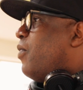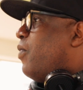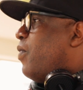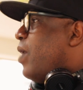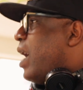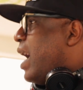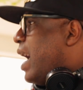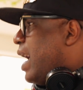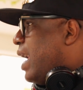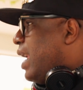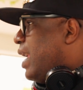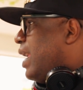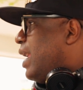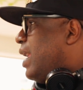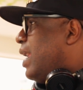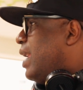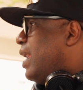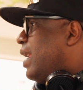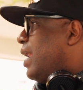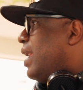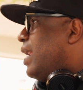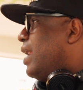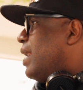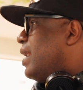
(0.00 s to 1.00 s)
why
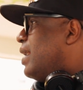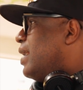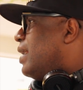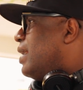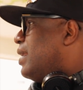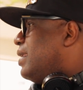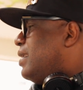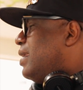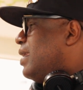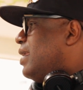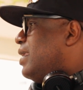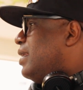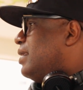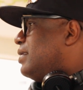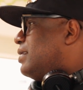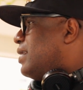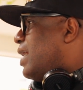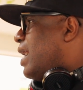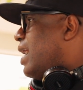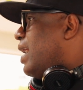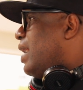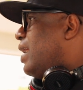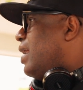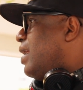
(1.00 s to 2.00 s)
didn't
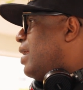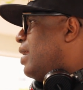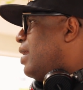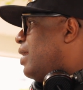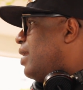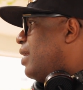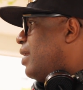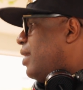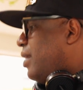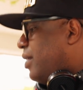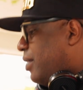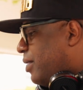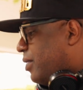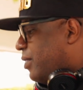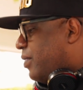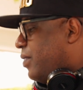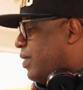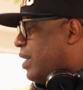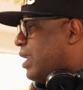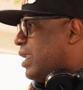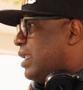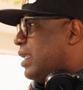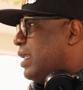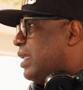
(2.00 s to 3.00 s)
I
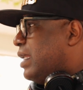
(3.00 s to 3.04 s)
go